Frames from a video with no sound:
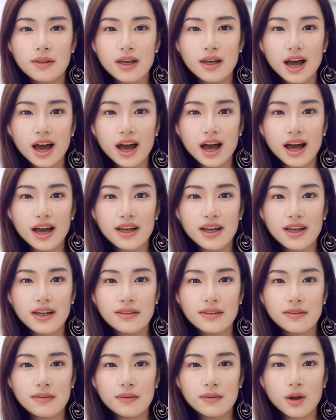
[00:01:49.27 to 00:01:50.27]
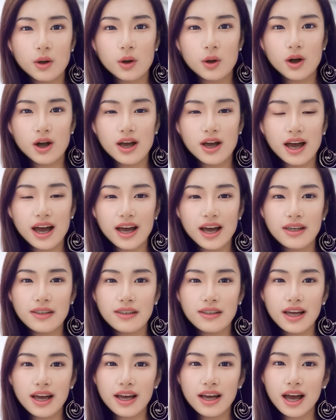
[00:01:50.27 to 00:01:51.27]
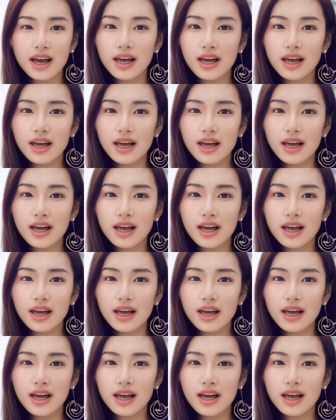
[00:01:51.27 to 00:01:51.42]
9. Organized.